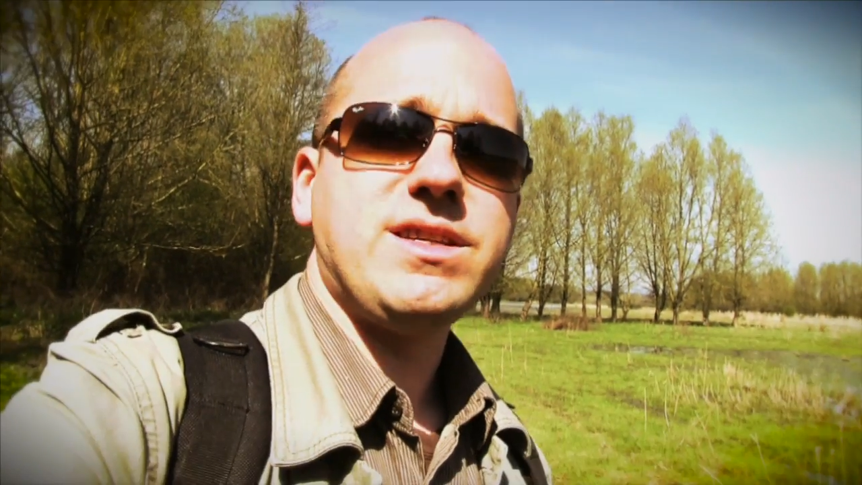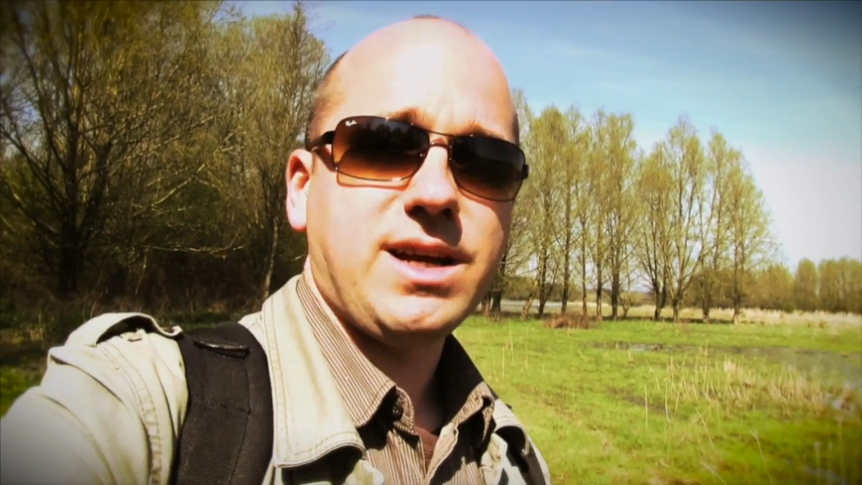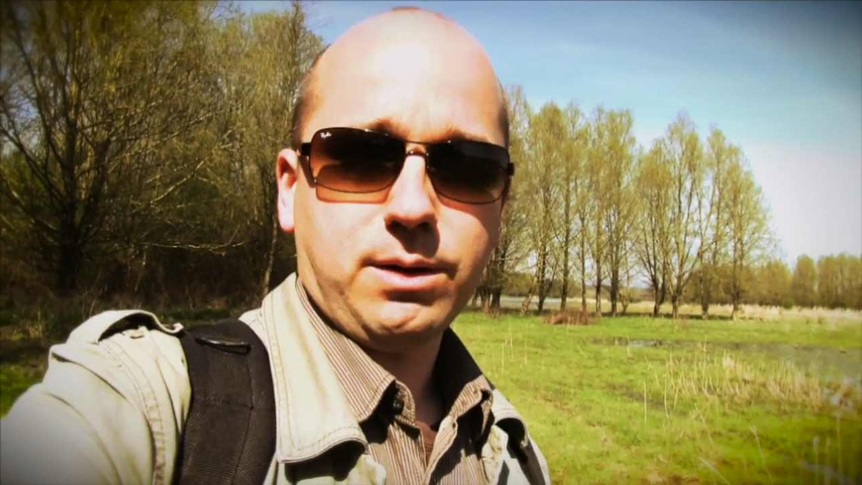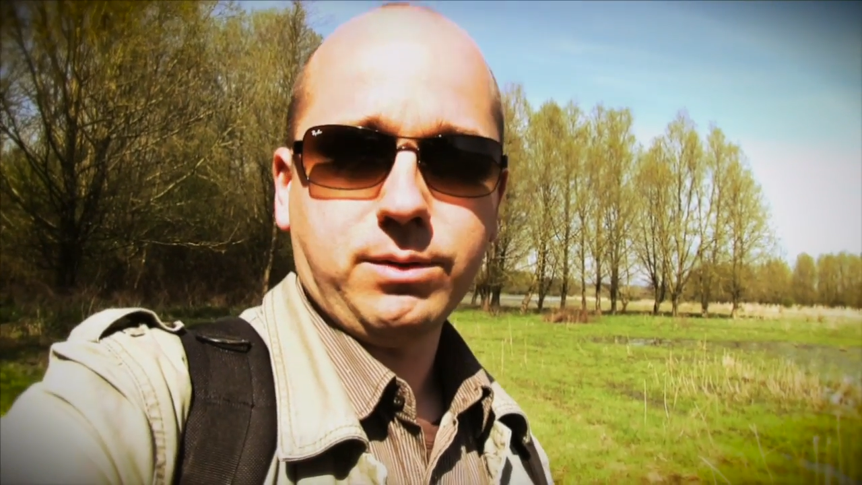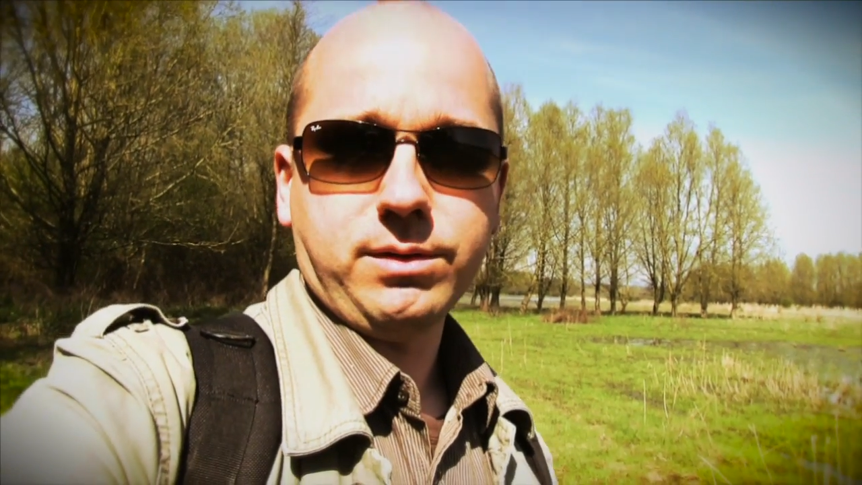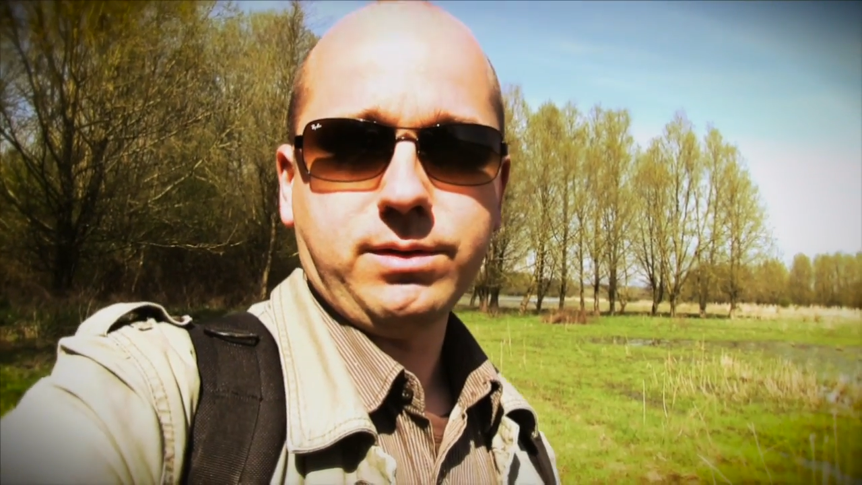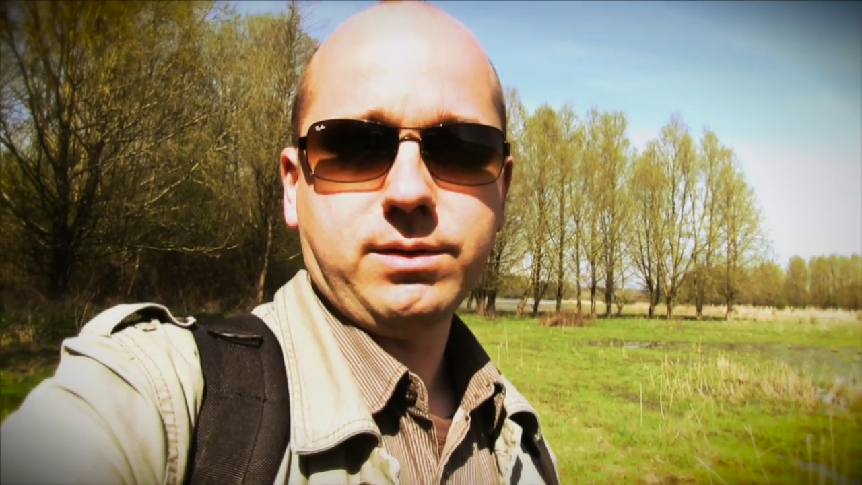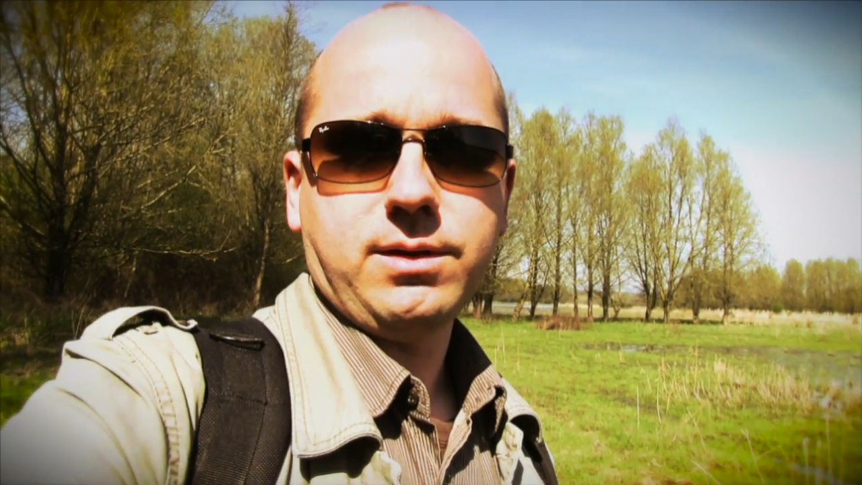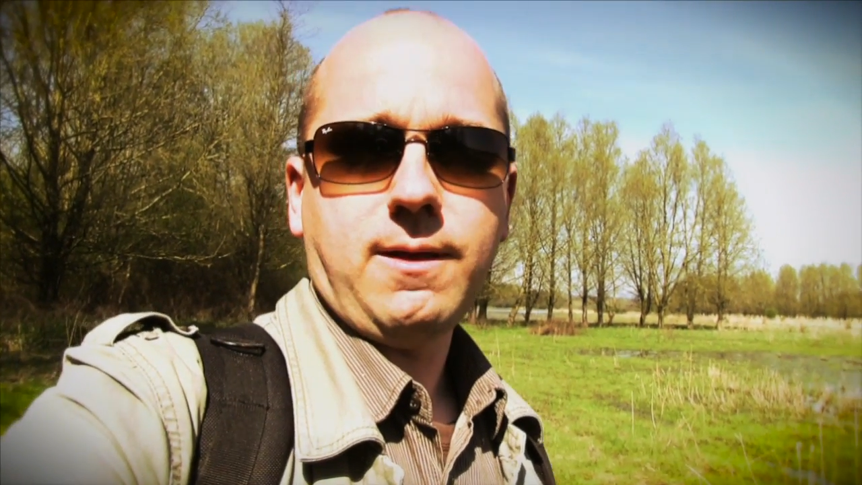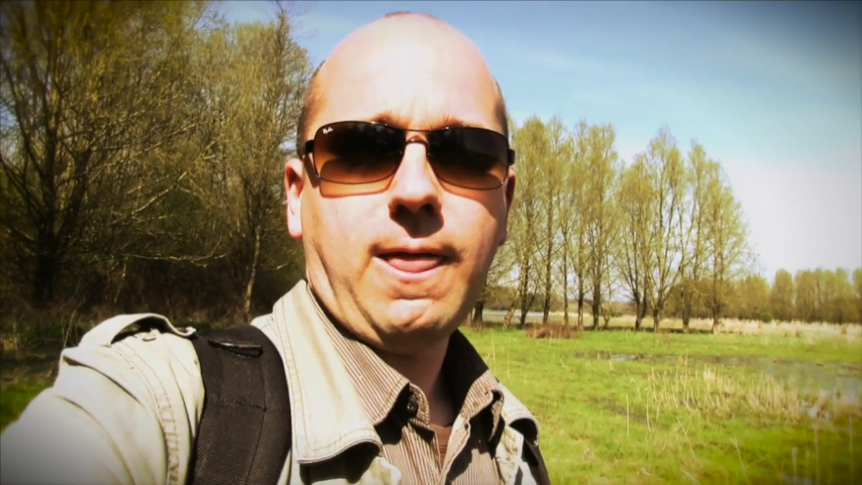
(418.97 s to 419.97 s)
sound.
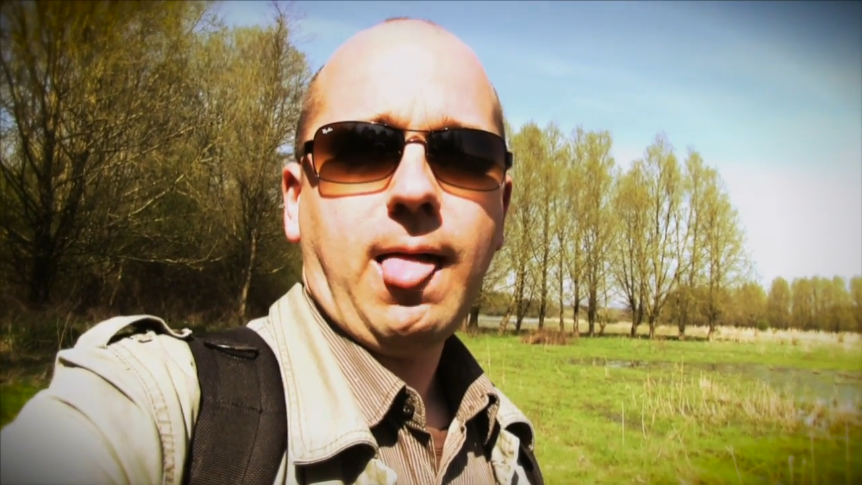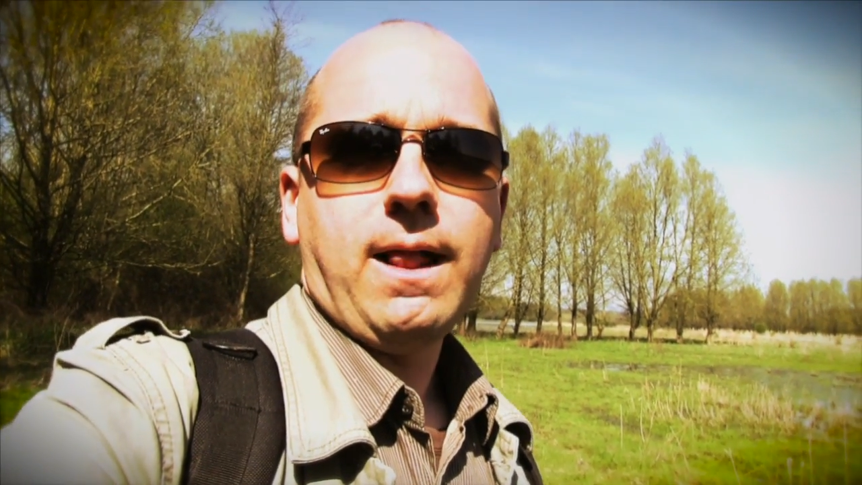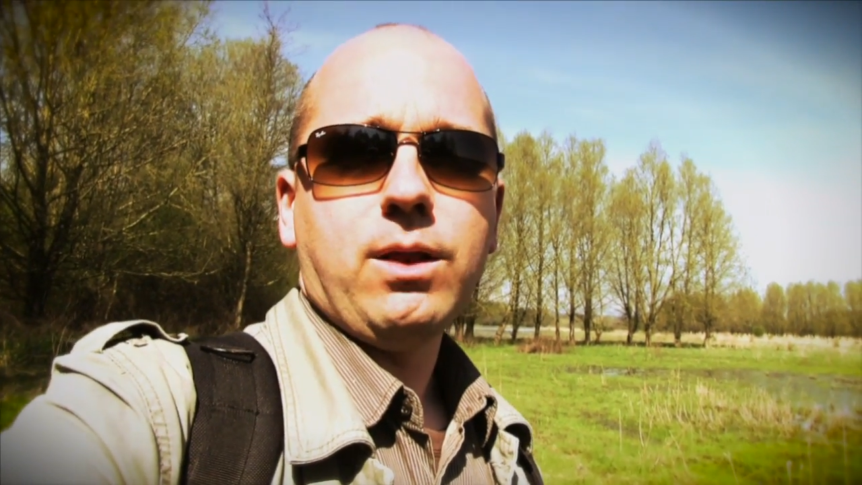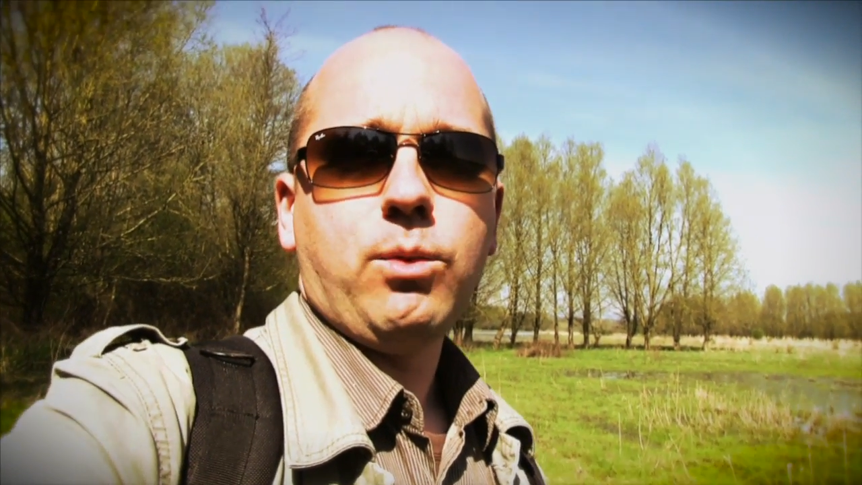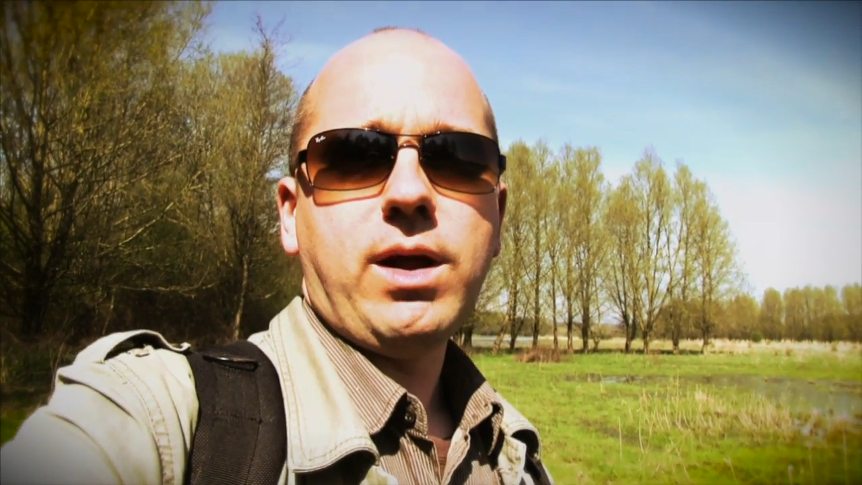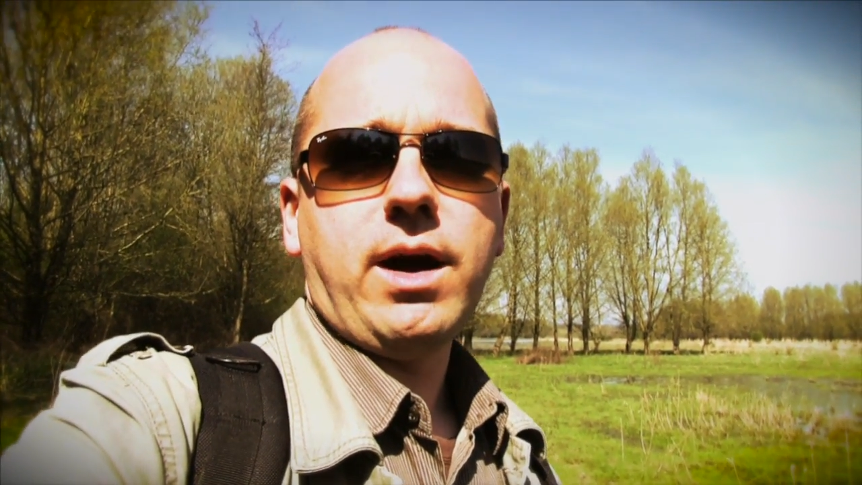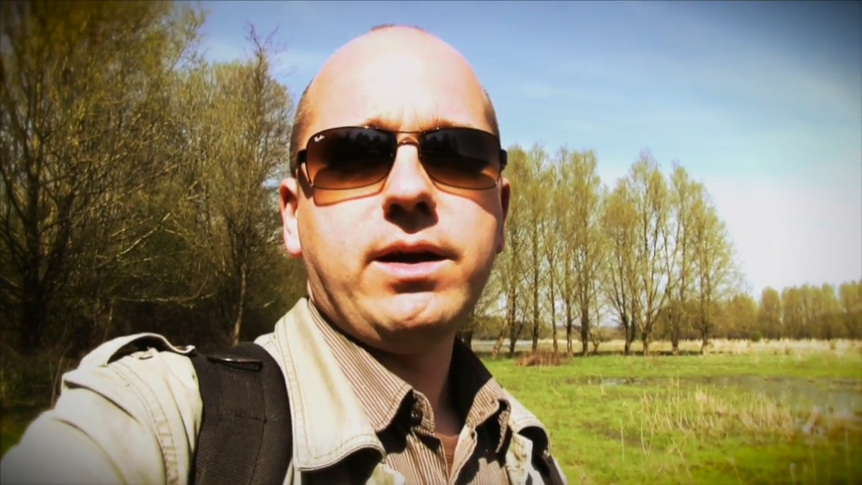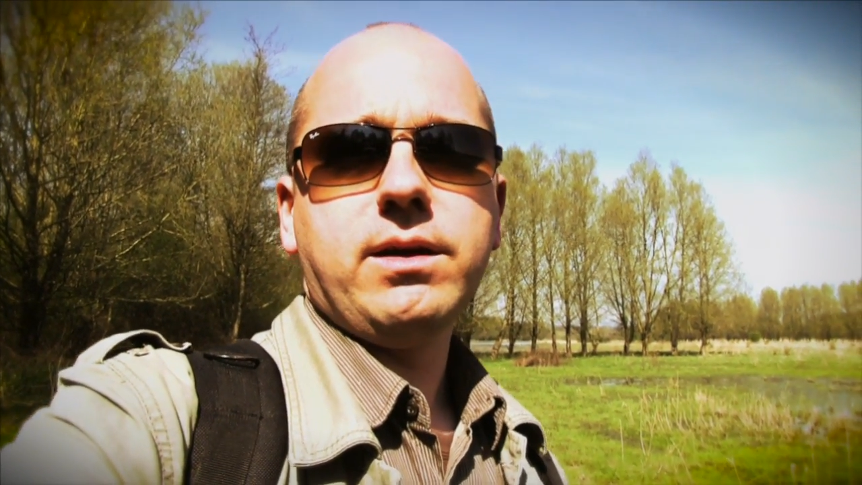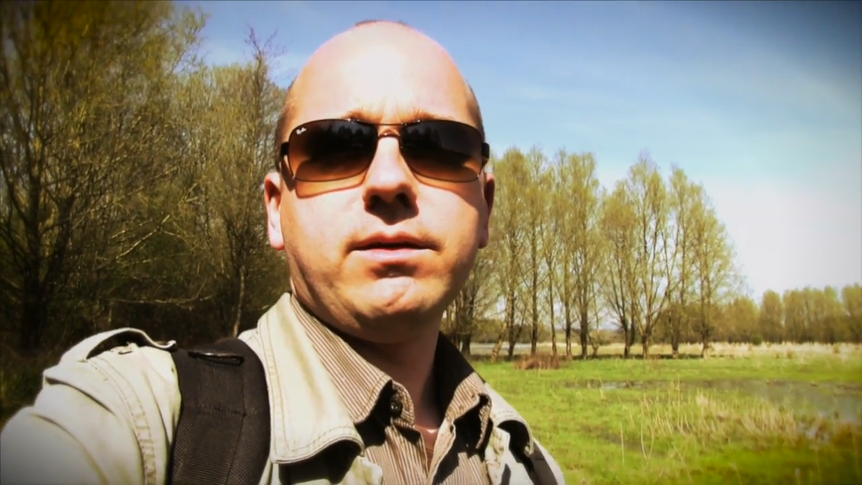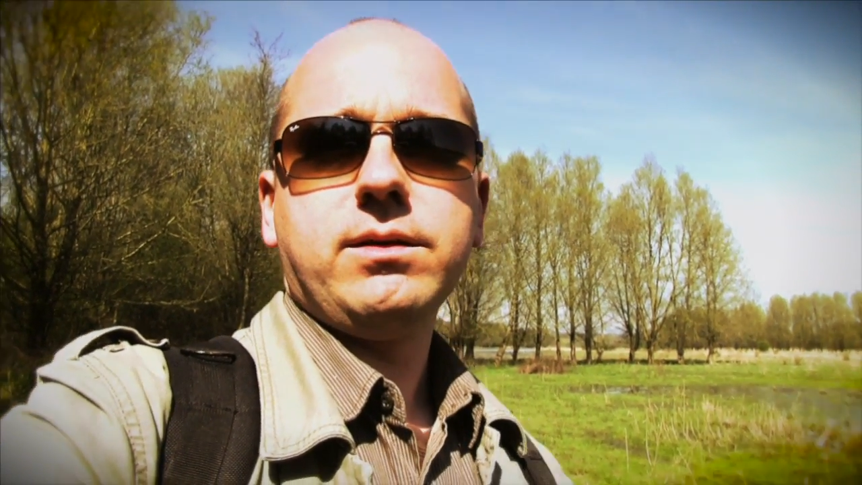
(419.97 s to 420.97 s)
When
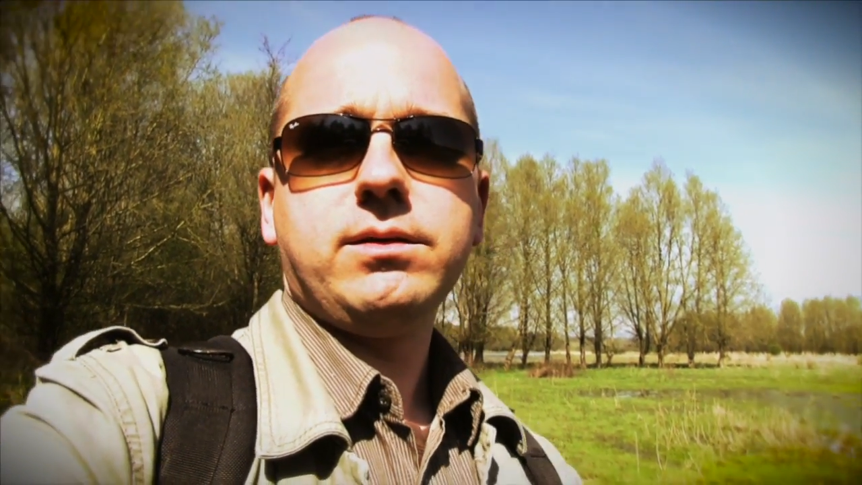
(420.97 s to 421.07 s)
I